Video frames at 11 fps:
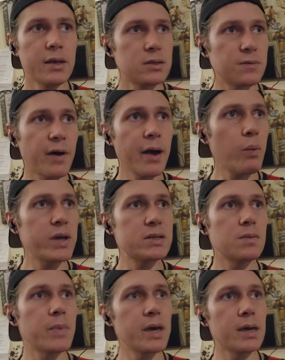just find ways
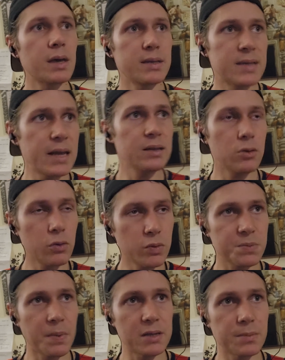to make attending to your
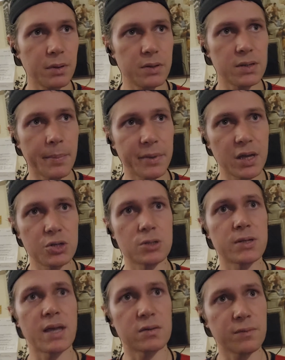responsibilities and
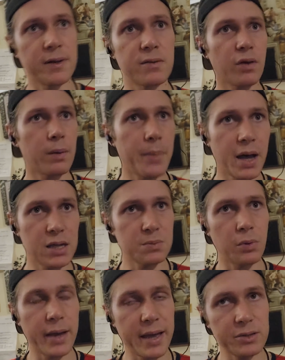obligations as fun as fucking
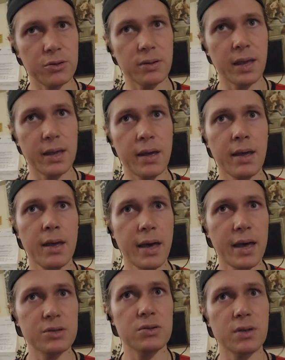possible. Ask
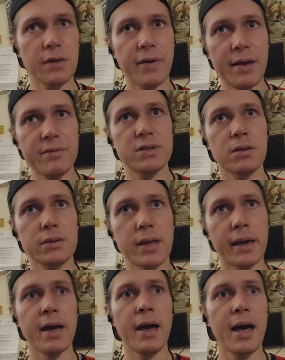yourself every single
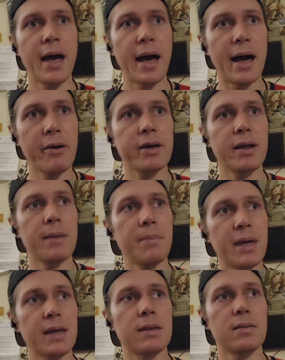day, how can I
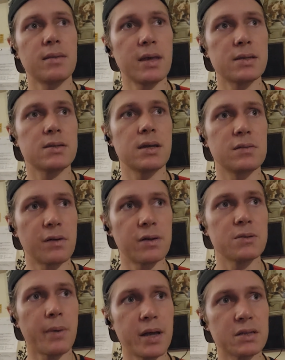make this as fun as
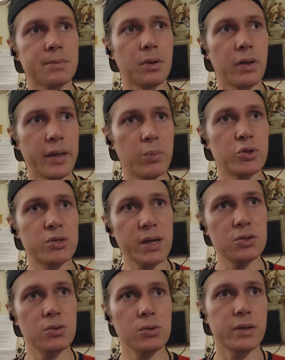possible? And when you
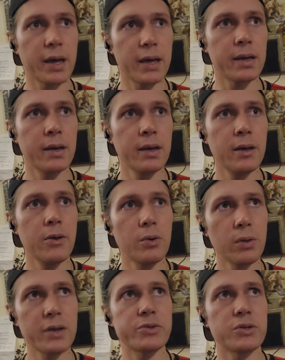schedule your day,
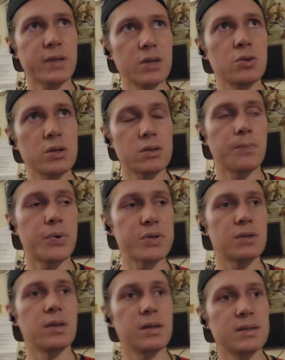realize your schedule isn't a
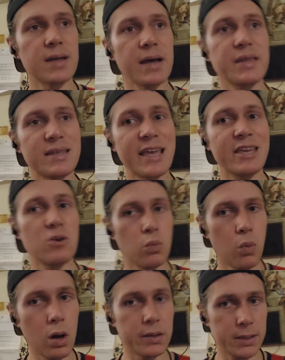prison. Design the day you
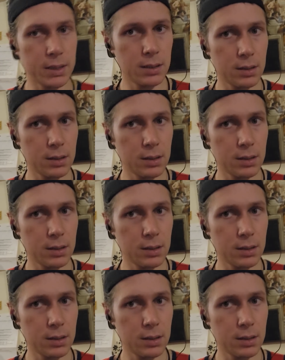want.